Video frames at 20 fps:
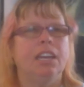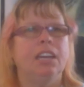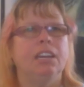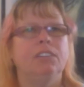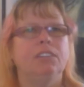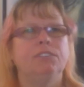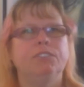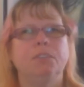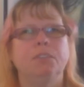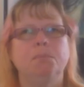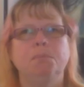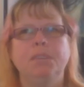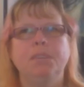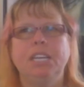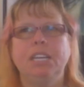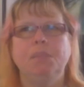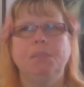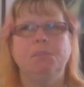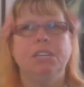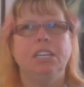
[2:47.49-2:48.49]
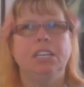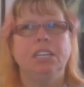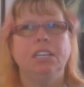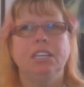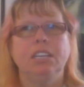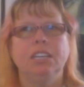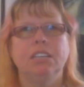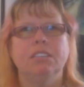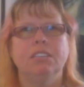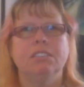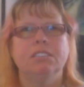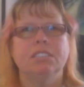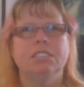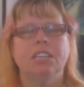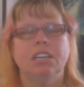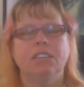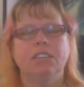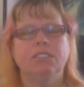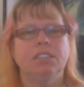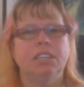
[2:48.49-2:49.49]
And for many, many years,
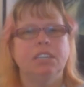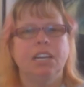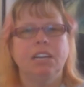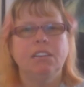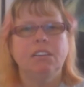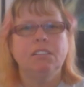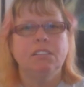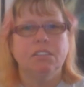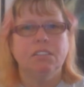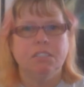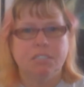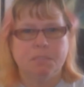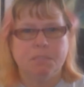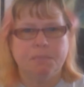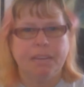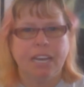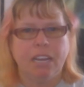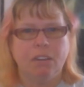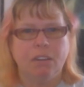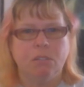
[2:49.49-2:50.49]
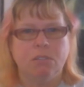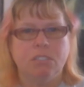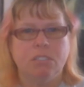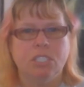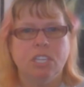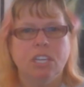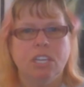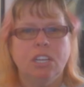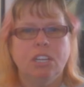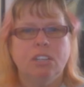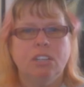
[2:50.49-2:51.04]
I've allowed those battles